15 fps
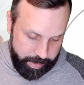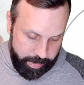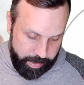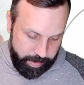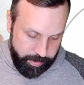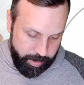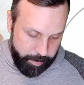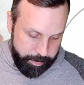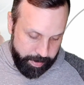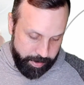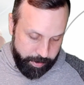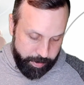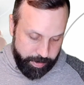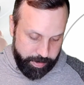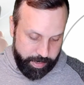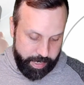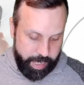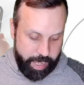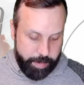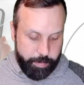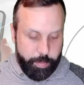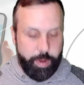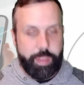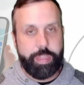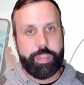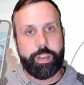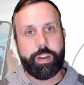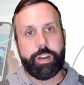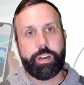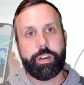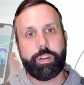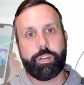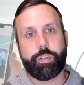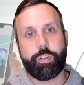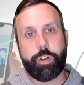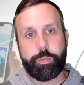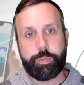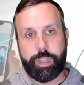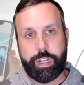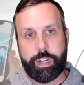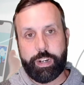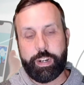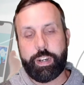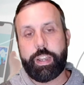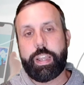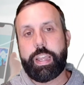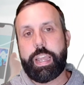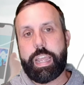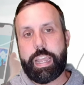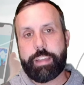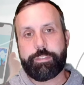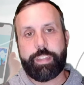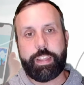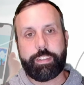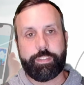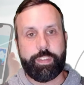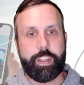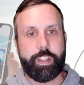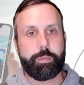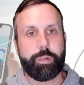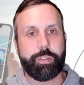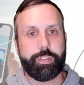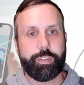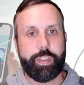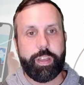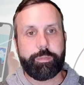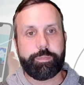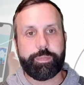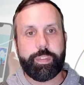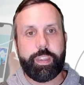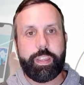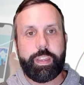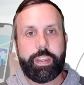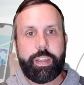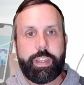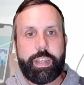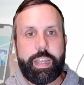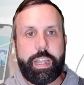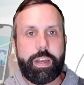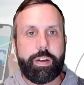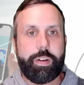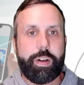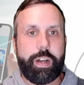jump into a DM with their group leader if that's available to them. Now,